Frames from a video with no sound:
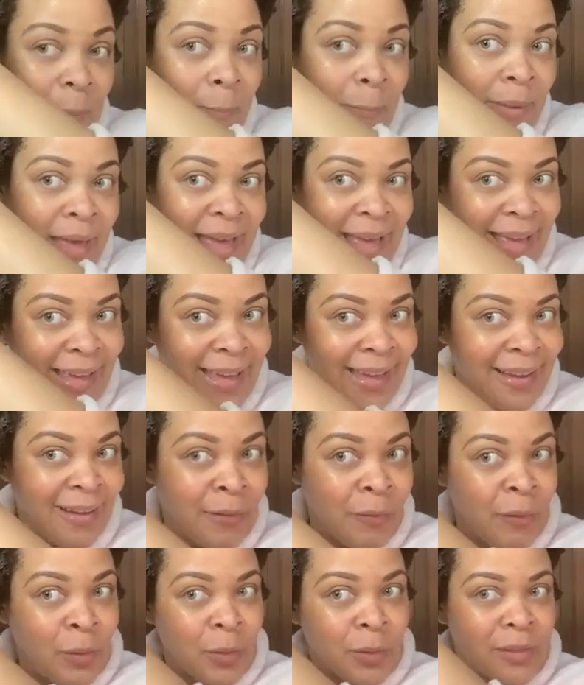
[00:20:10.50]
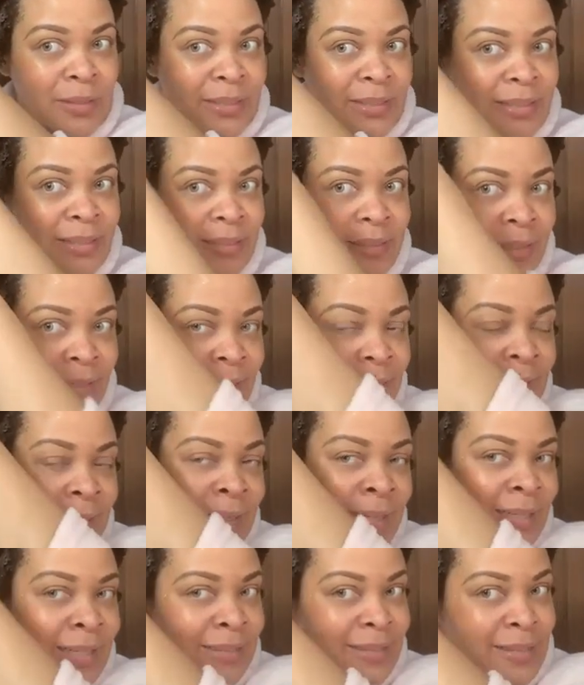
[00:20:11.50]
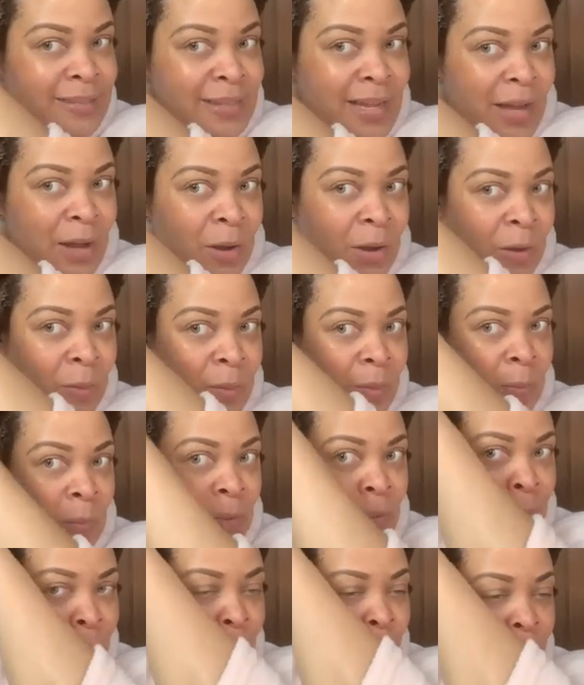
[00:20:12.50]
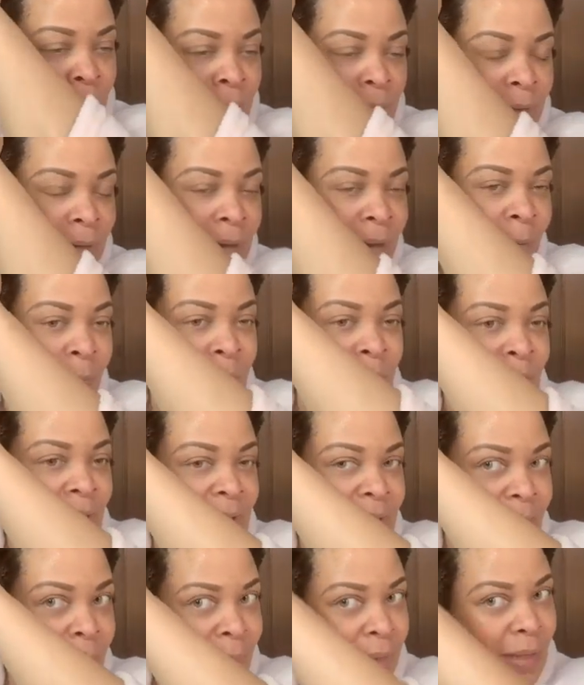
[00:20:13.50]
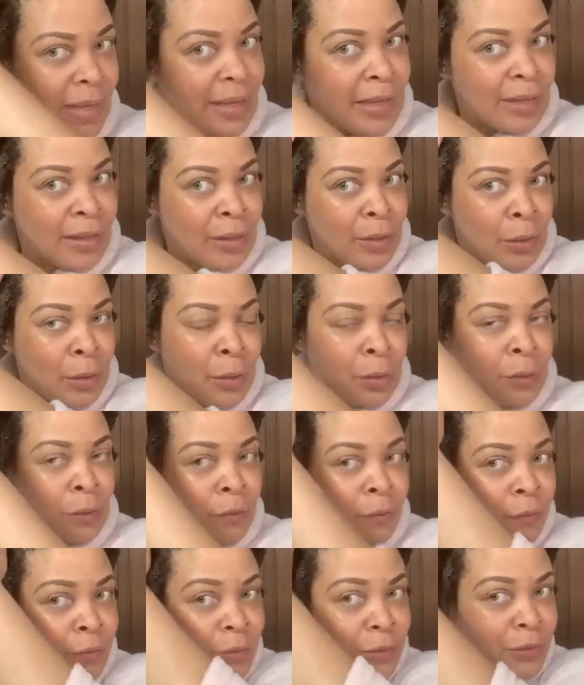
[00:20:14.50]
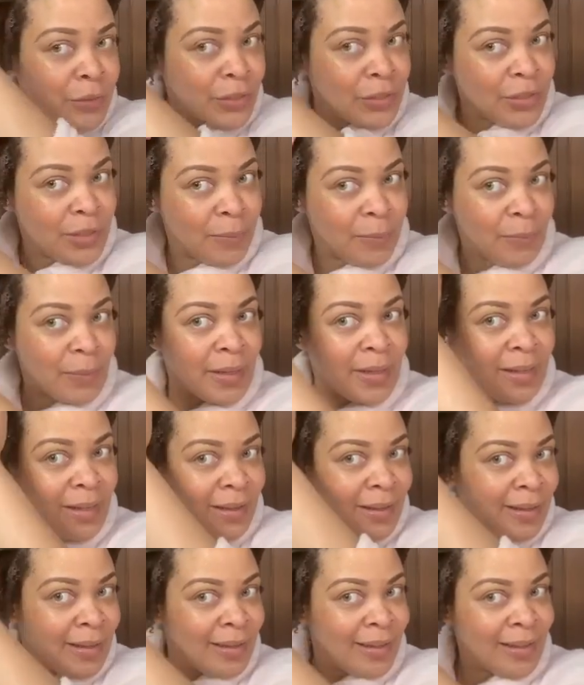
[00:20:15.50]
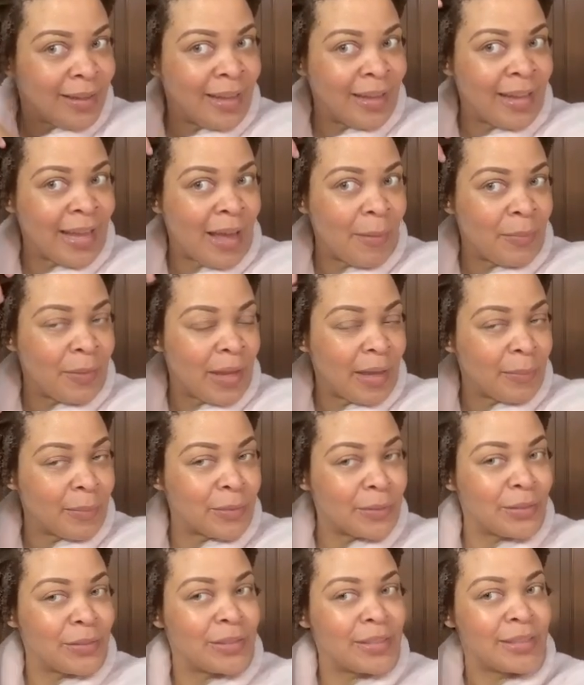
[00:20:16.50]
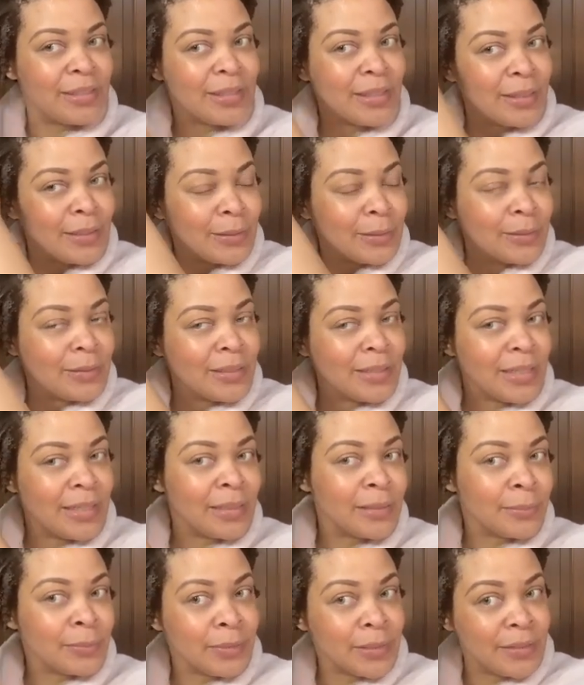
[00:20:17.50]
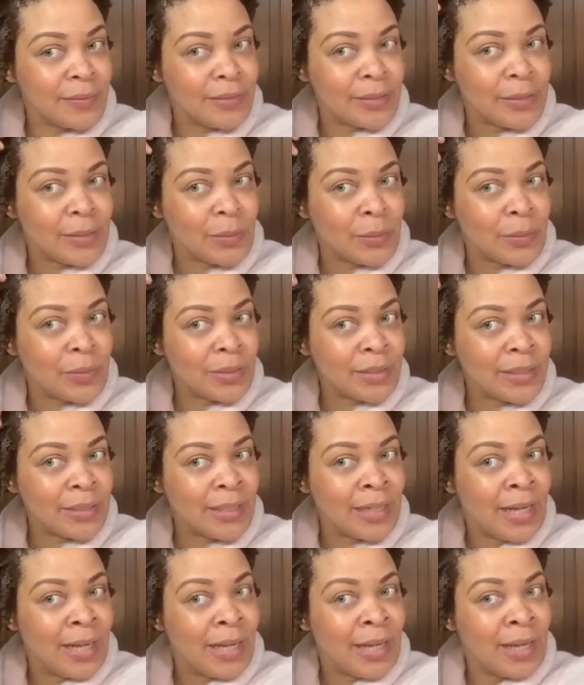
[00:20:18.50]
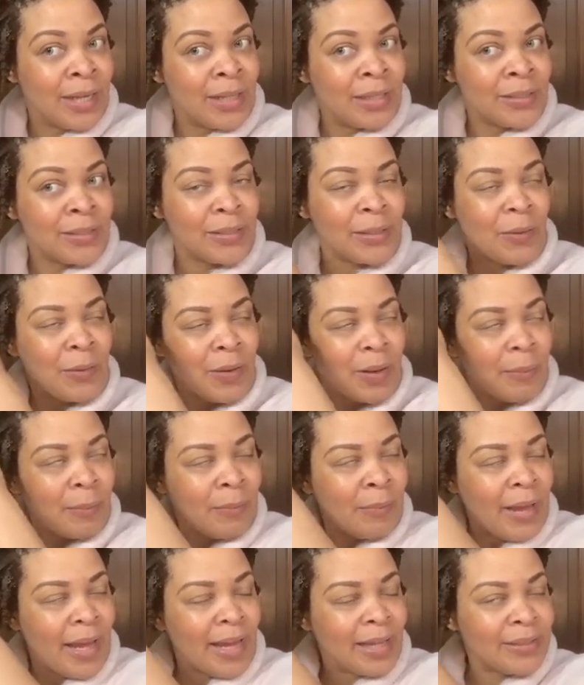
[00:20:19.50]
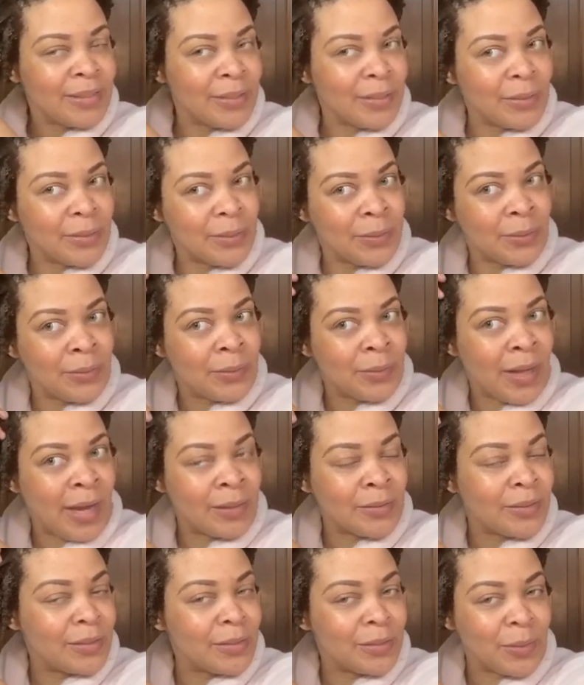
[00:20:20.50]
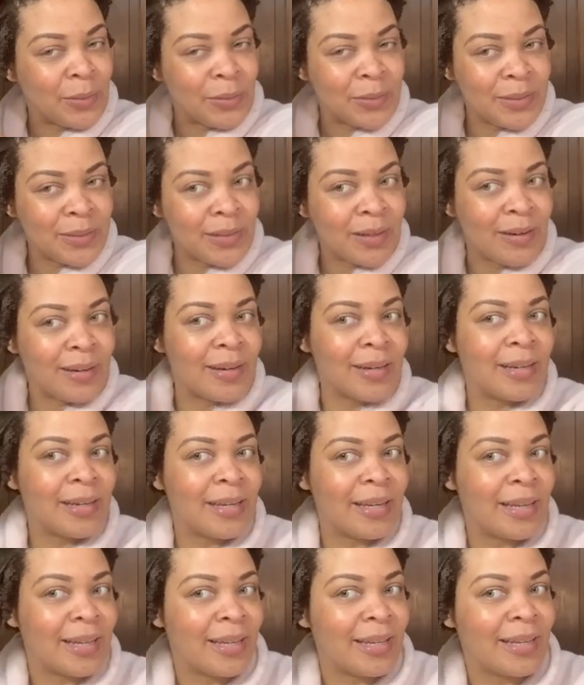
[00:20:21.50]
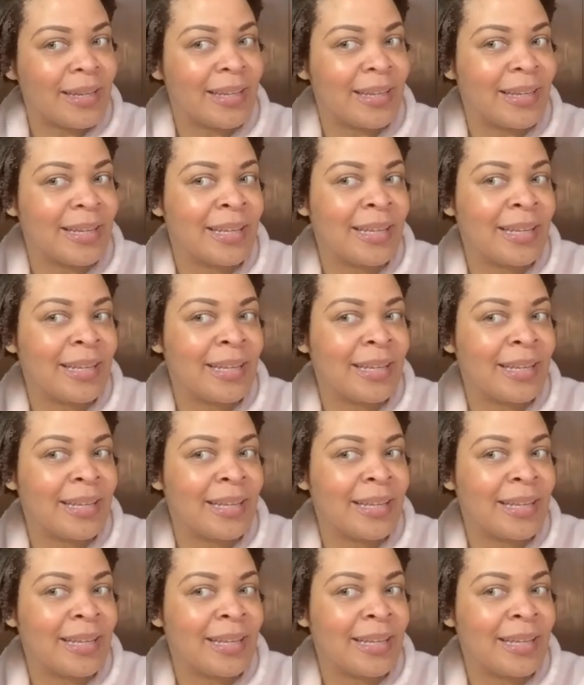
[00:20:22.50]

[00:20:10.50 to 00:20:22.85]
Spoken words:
back, of course, because it's not all with one order, I would have had to pay full shipping and not be able to just include it in the previous order. So I'm back to, I'll just go to Target